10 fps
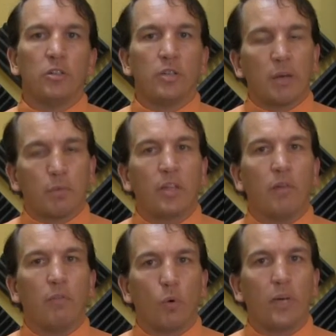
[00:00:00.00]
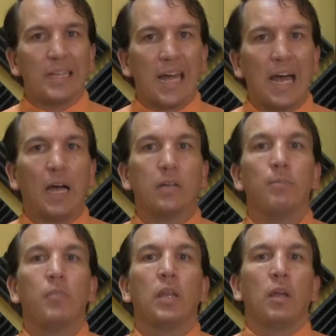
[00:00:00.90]
You can't really avoid that,
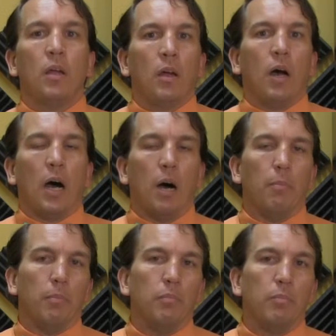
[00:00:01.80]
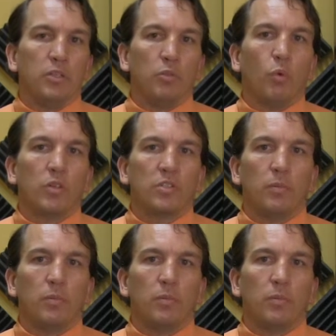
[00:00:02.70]
but you want